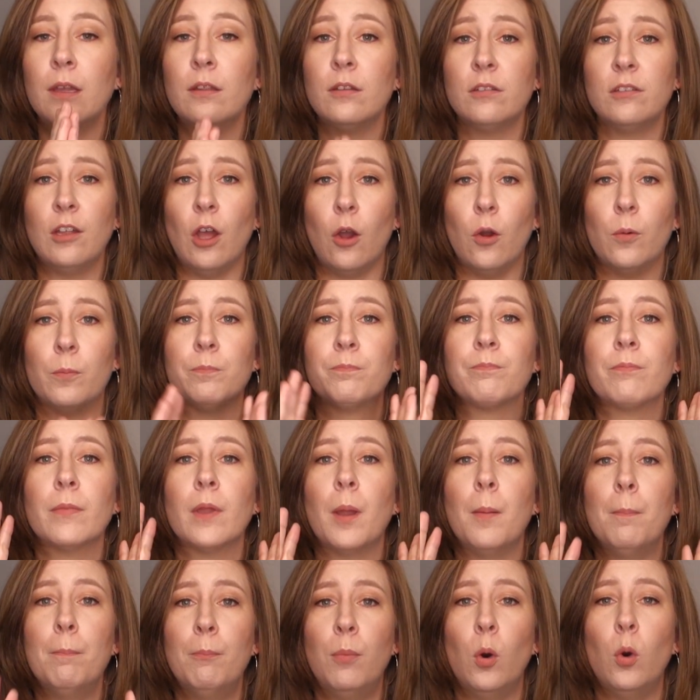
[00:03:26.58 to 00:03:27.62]
So,
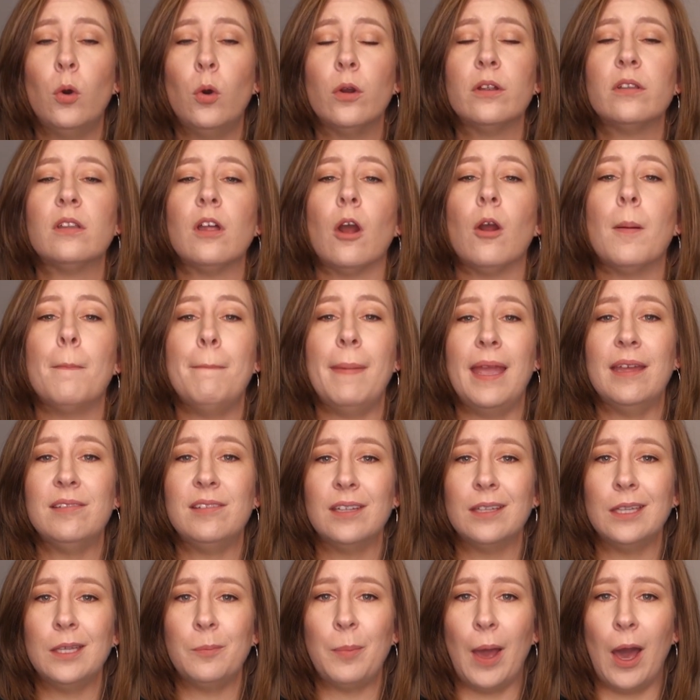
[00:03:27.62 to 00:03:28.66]
boards are
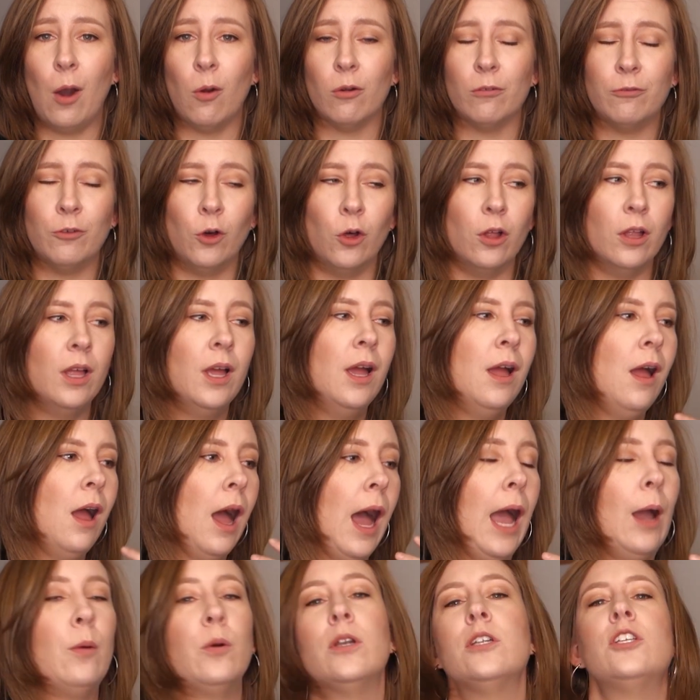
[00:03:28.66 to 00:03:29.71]
amazingly powerful.
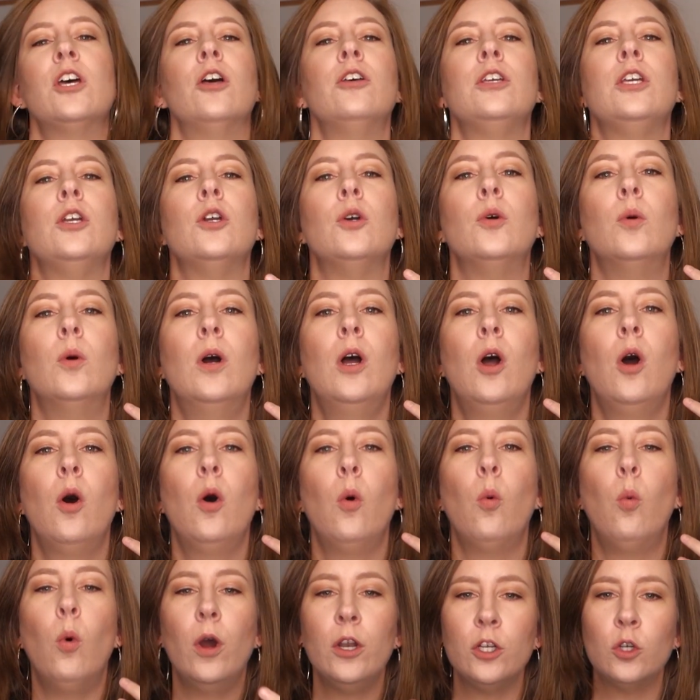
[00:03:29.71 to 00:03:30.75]
I want to tell you
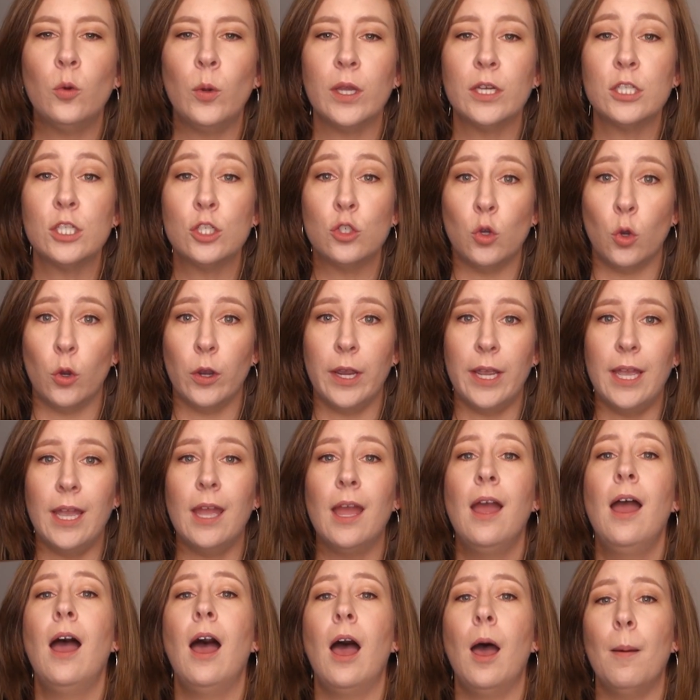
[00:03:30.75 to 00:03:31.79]
one quick
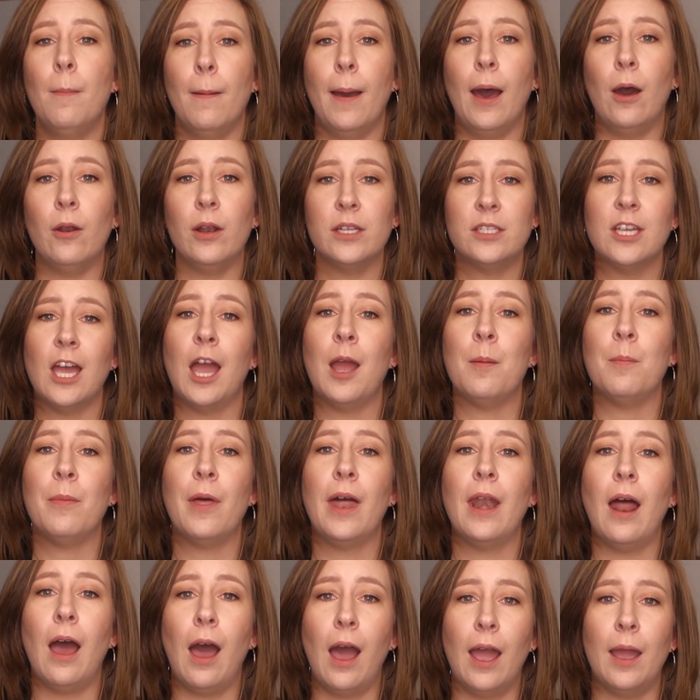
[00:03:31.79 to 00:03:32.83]
story about a time
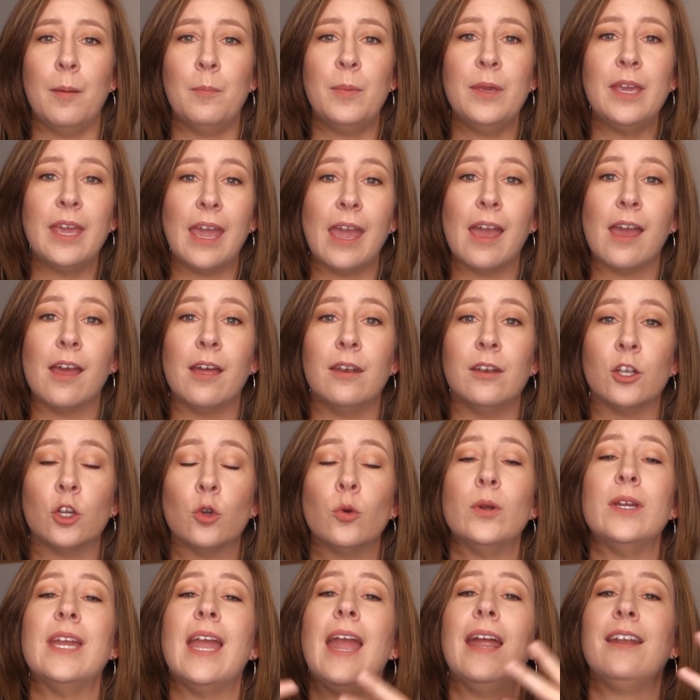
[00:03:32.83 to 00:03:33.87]
that I began
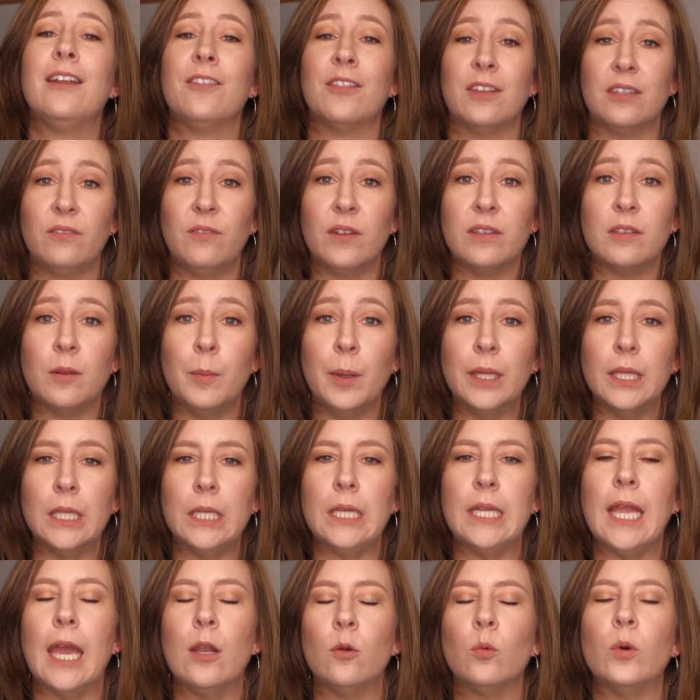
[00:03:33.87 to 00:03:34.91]
creating this
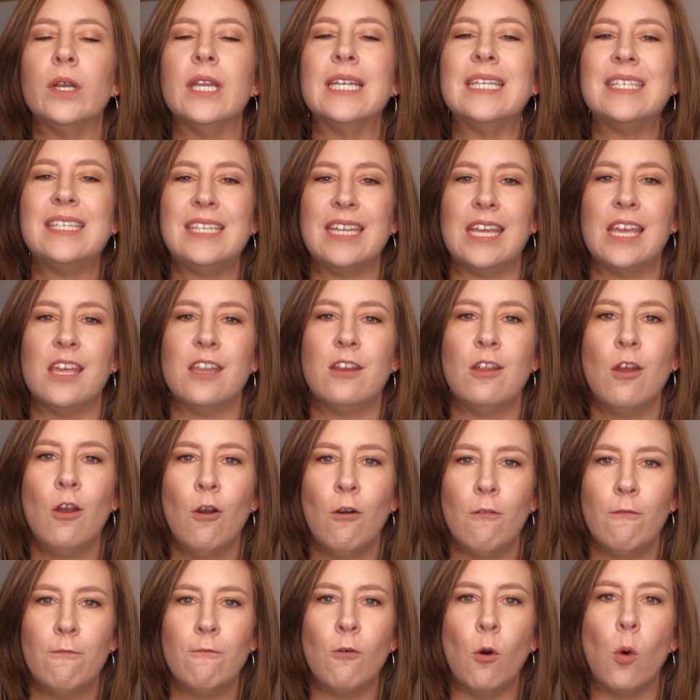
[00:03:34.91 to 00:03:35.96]
visibility and what it did
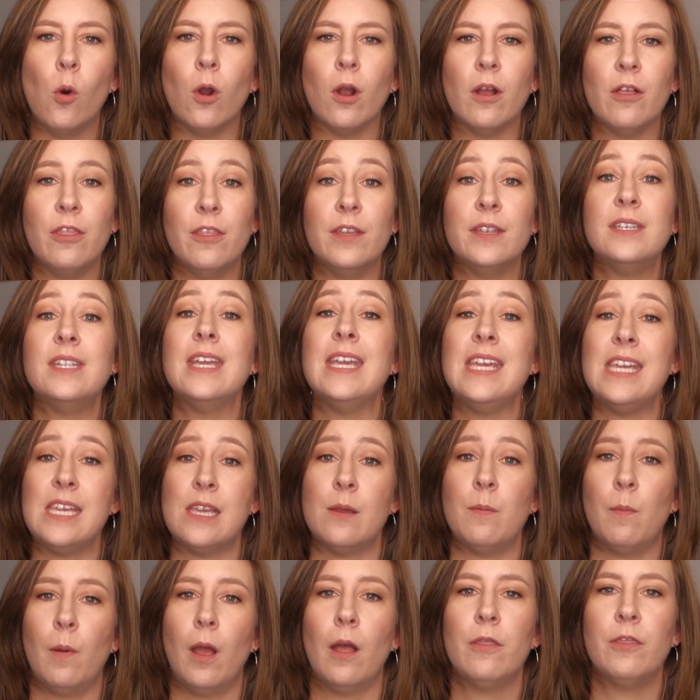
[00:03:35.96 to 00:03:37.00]
for the
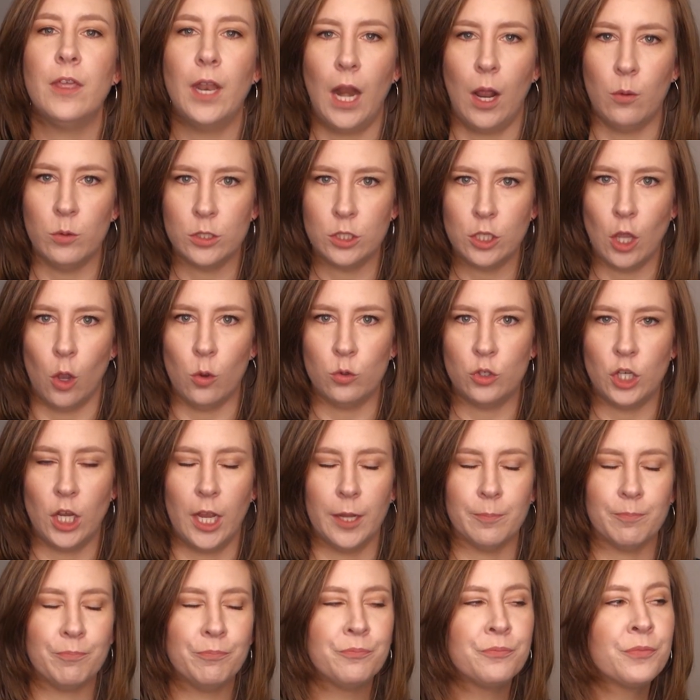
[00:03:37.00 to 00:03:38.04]
team that I was
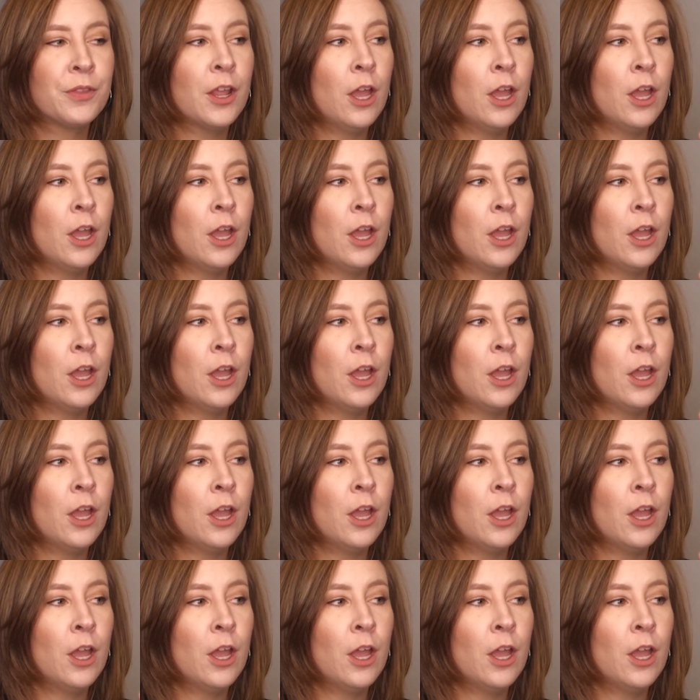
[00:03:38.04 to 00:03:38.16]
coaching.